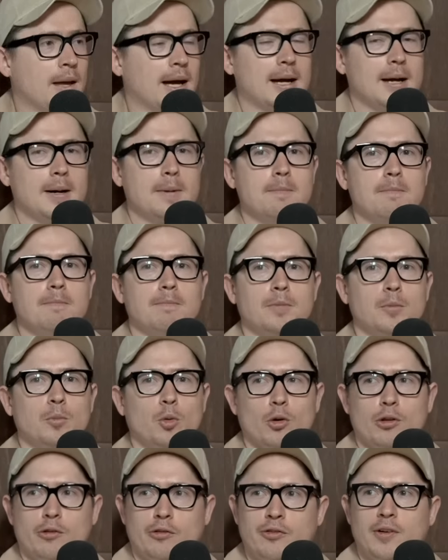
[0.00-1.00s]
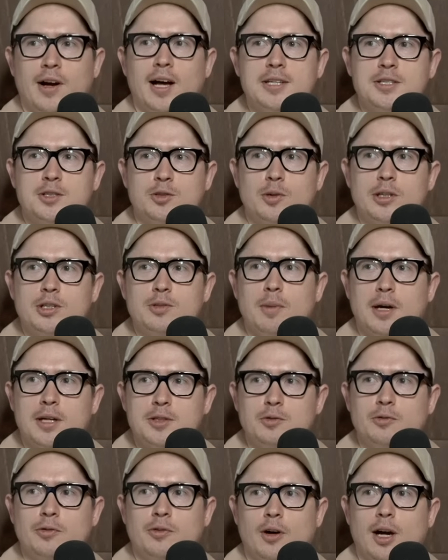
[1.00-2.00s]
Um, more of the fast twitch
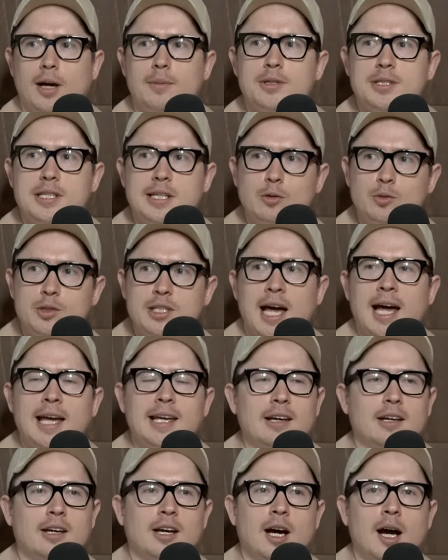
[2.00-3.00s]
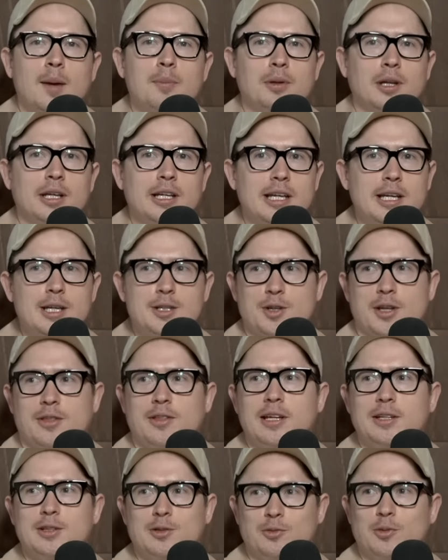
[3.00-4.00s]
muscle fibers. He'll take a couple of years, I
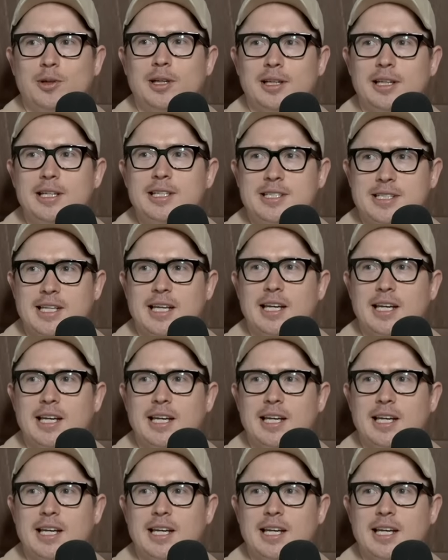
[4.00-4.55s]
think, to really see